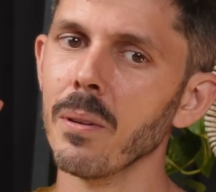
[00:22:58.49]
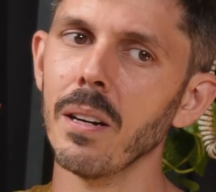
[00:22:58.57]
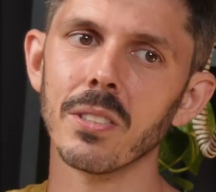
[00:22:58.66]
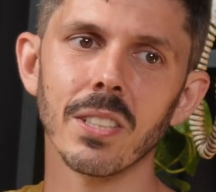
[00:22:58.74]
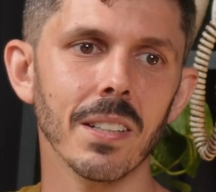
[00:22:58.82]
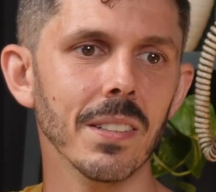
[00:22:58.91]
I
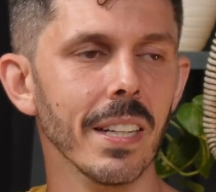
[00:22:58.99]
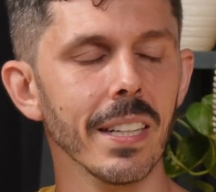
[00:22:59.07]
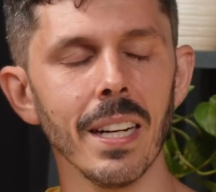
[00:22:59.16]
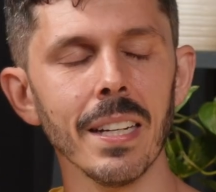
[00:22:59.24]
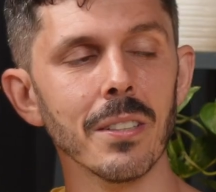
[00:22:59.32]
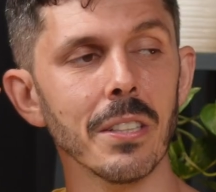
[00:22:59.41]
was kind of like,
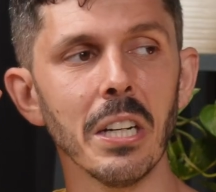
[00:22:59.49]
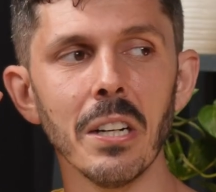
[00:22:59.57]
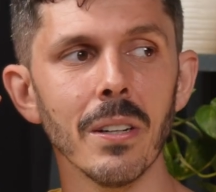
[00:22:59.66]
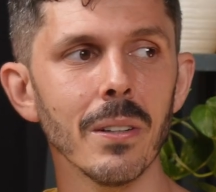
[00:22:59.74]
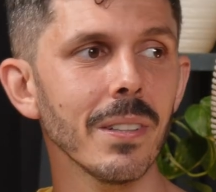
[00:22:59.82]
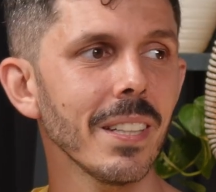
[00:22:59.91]
I don't
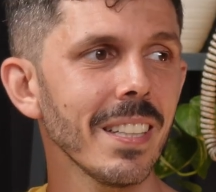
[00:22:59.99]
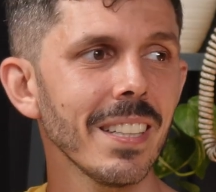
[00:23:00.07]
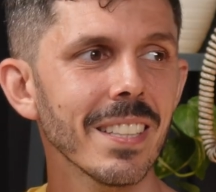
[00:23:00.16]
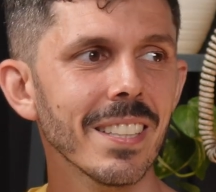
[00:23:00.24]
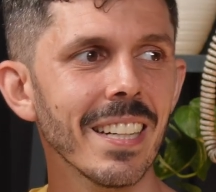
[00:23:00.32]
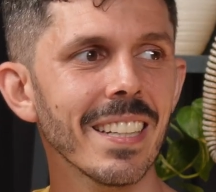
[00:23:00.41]
know.
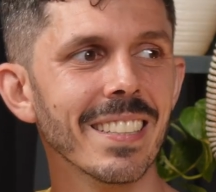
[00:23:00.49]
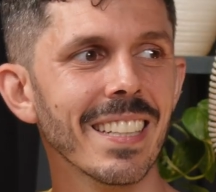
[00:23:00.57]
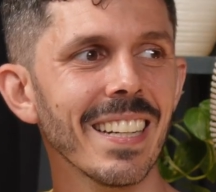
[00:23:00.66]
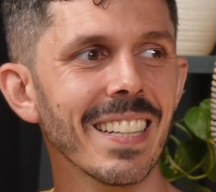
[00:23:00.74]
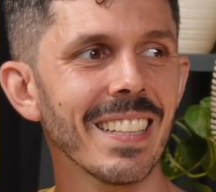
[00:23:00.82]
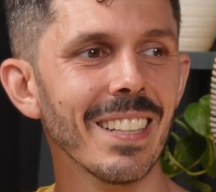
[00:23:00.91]
That
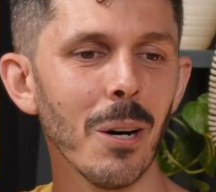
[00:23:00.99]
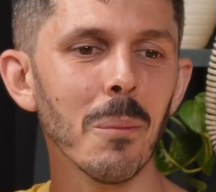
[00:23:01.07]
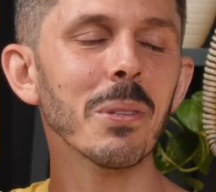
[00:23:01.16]
kind of, I'll